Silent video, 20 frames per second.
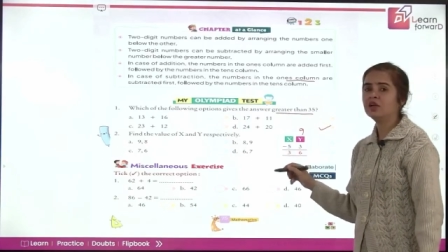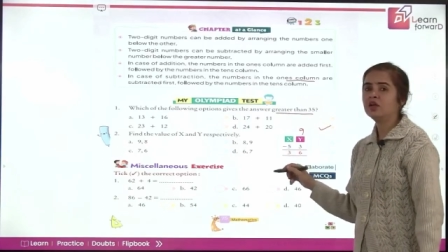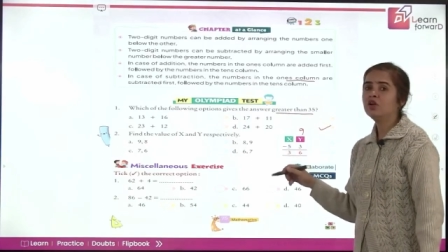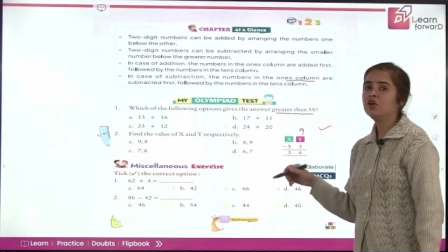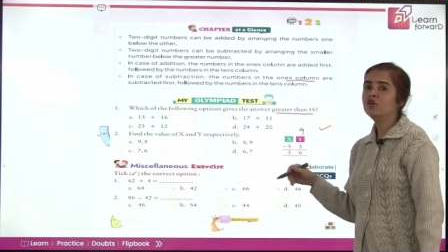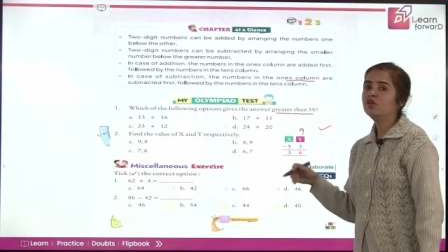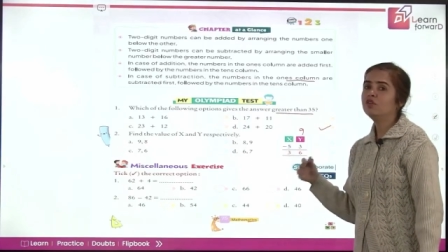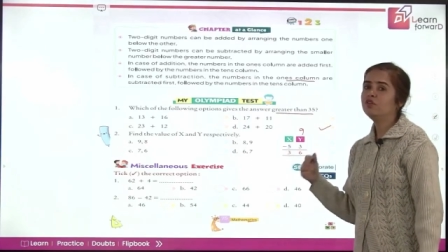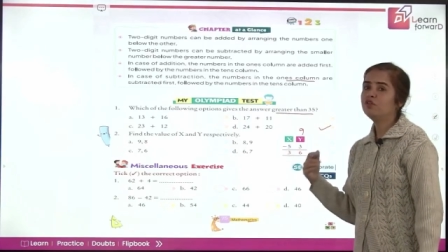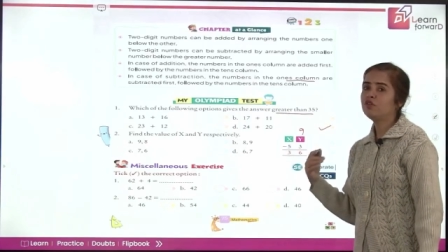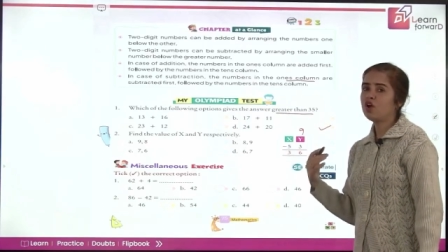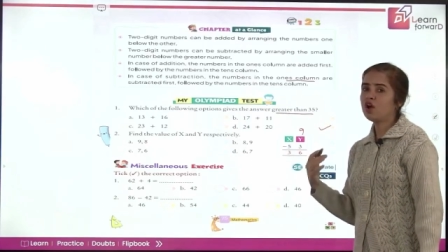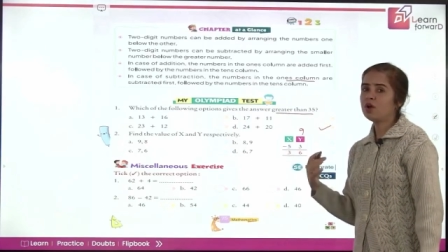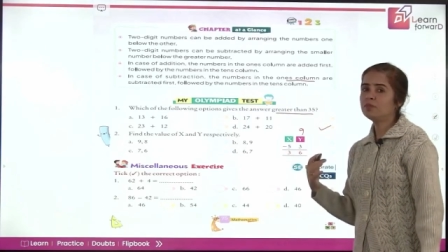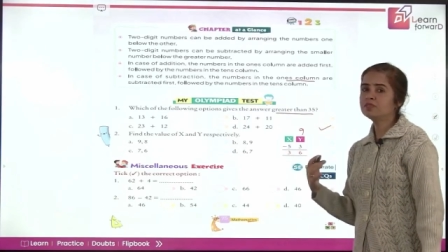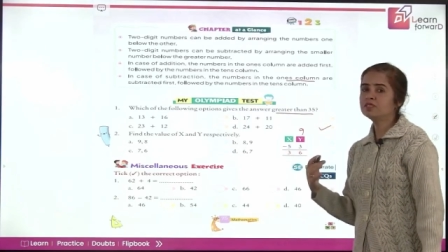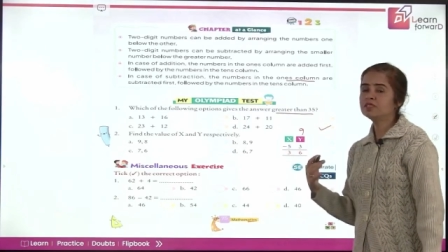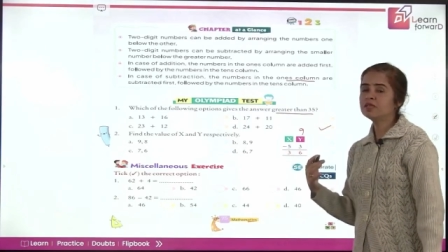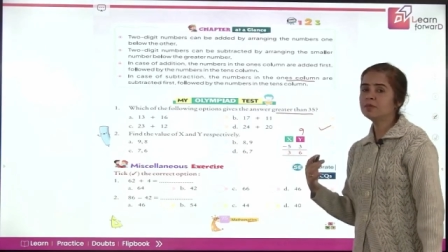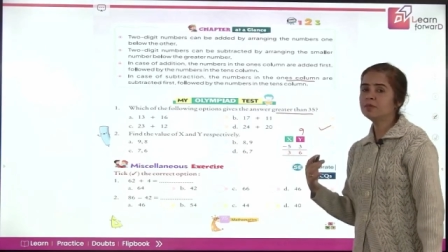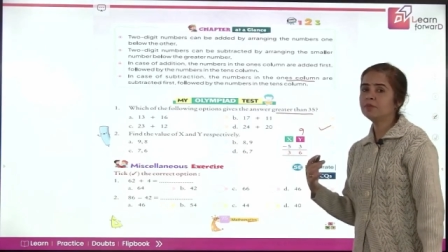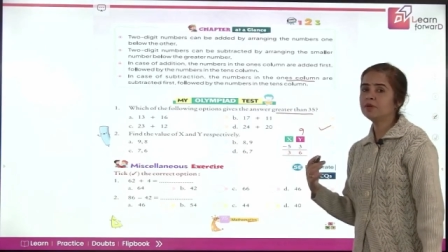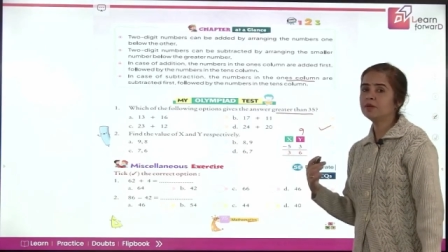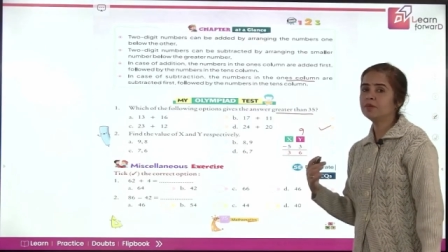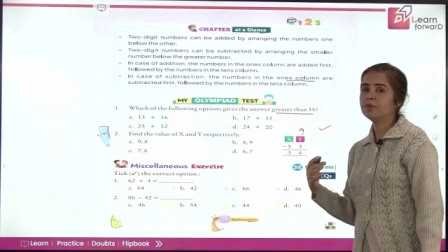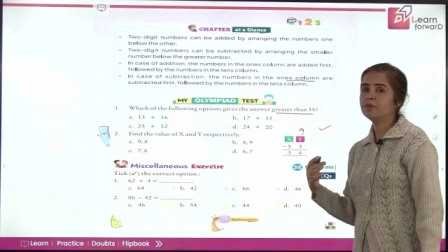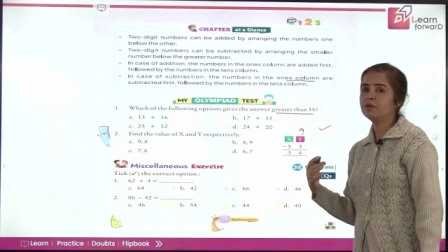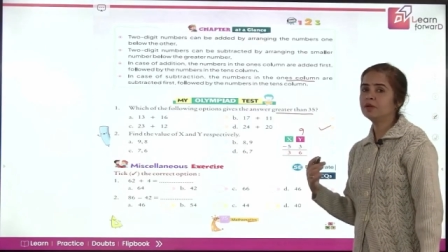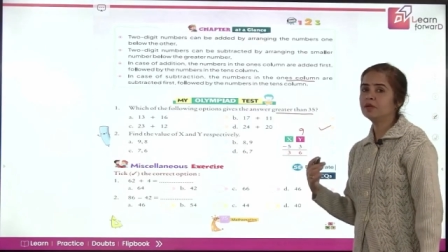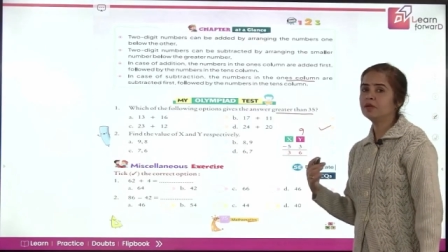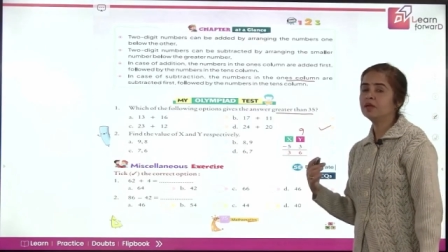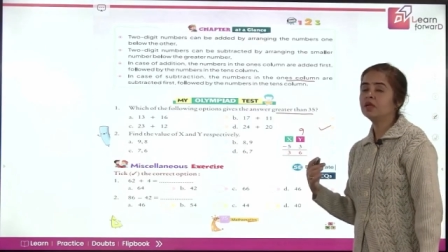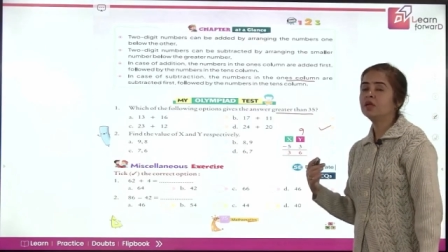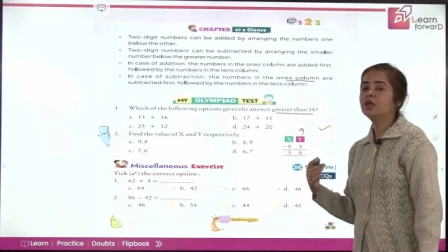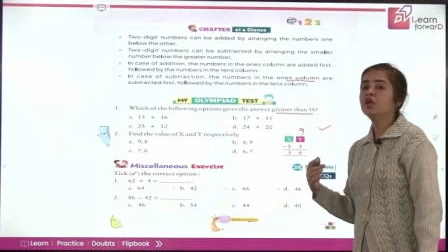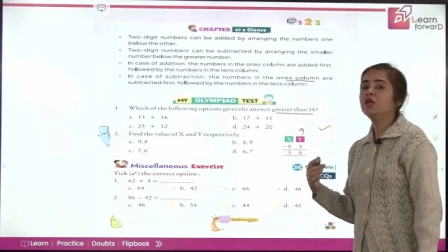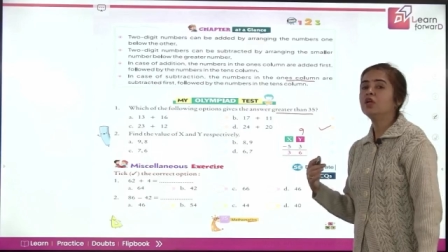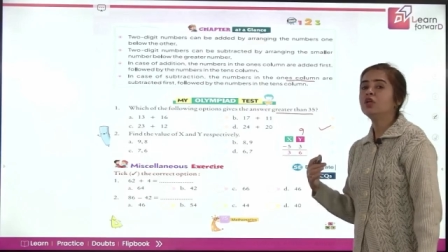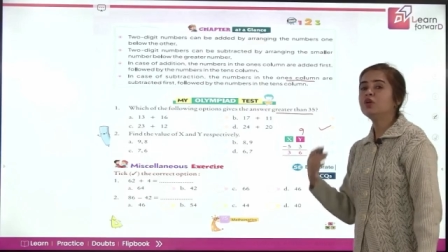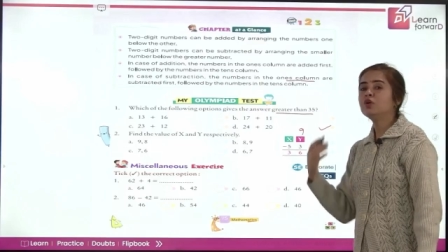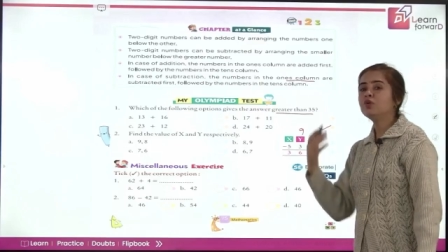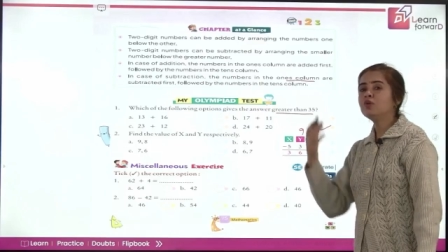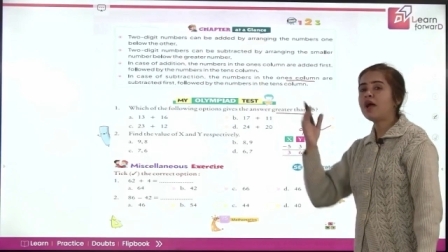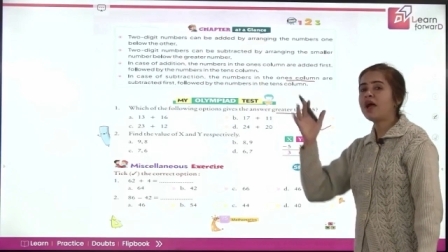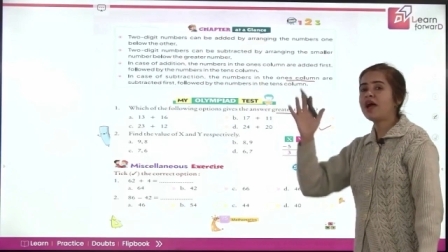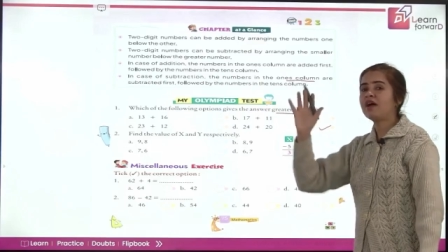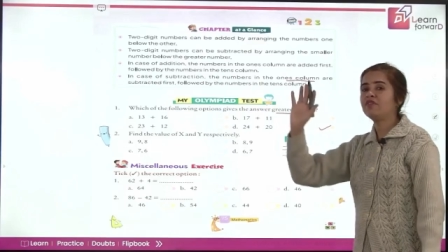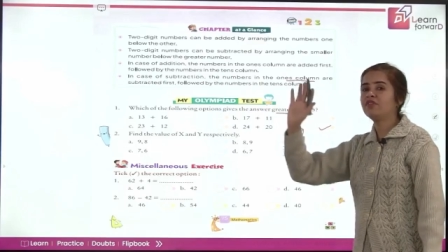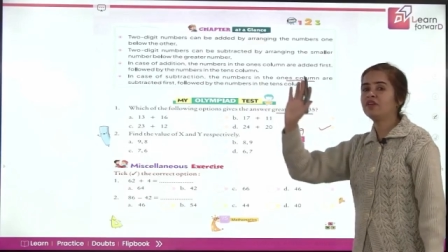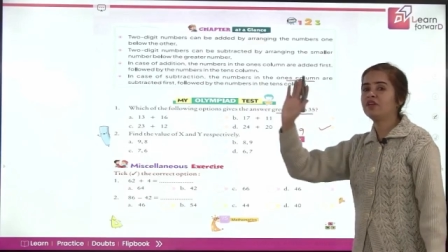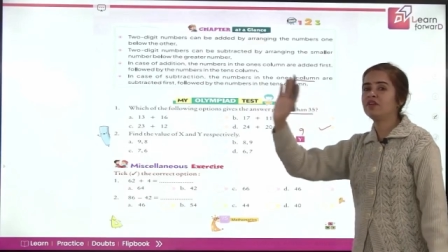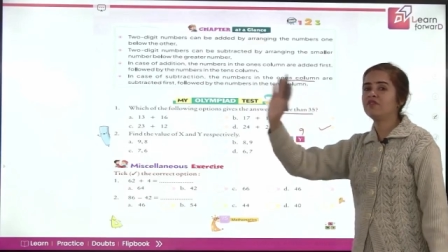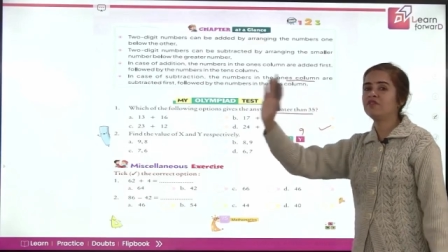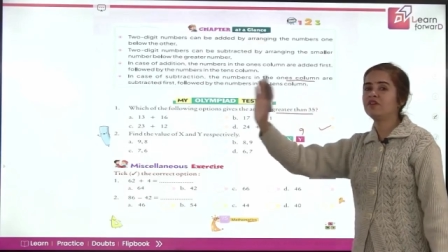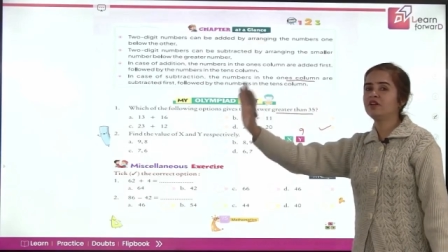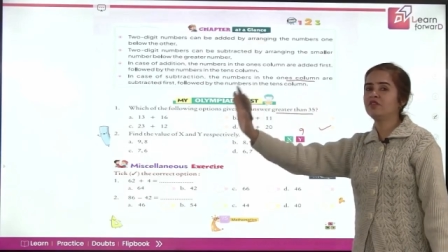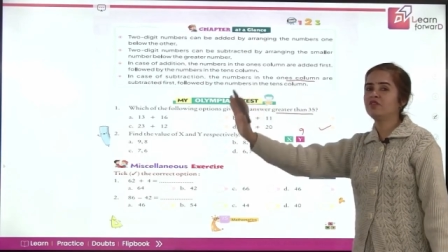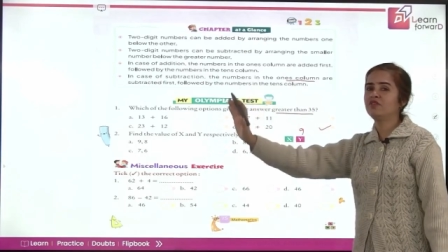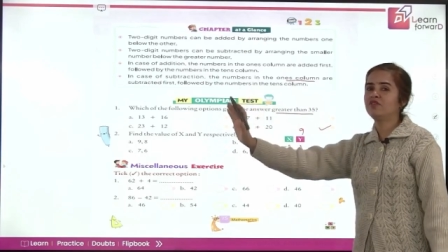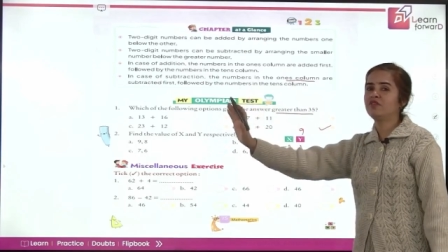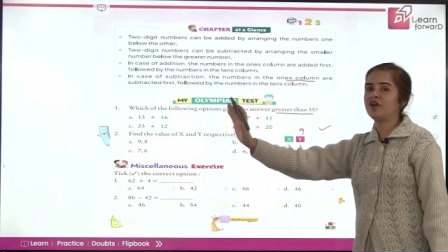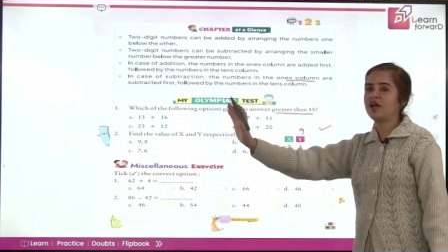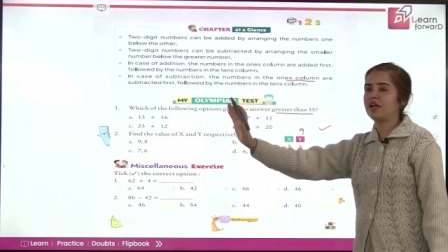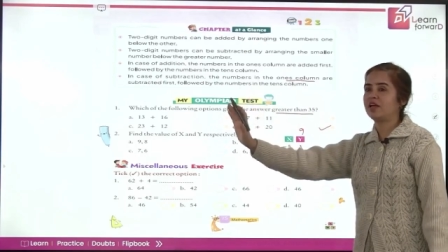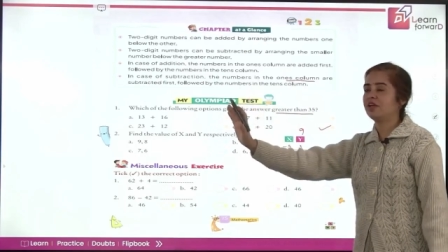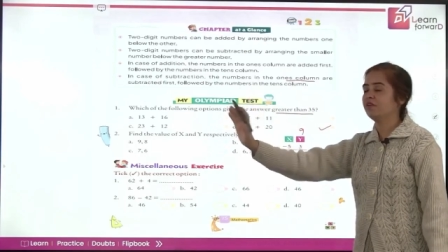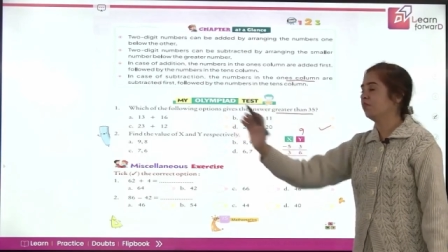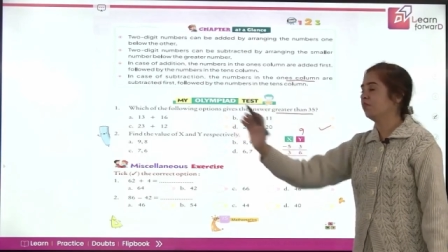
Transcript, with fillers: from some number you have given 5.